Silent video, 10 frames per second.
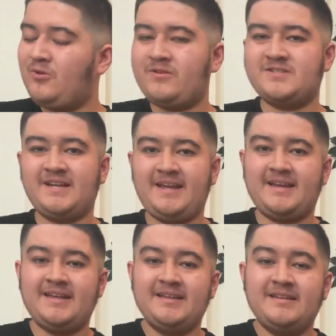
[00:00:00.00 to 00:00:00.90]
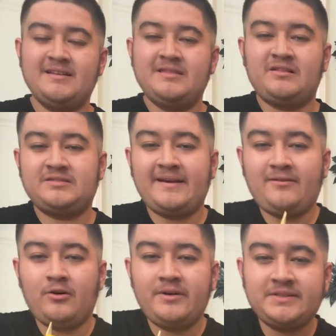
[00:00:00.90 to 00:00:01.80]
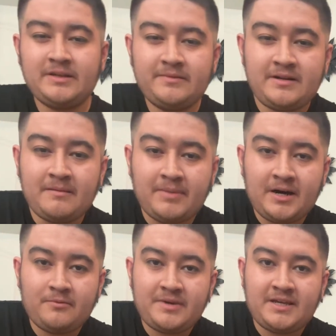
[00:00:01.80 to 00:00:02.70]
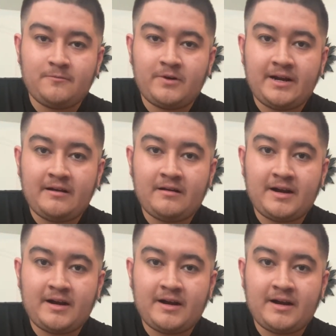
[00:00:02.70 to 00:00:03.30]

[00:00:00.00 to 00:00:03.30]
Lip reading: There's like always something about me where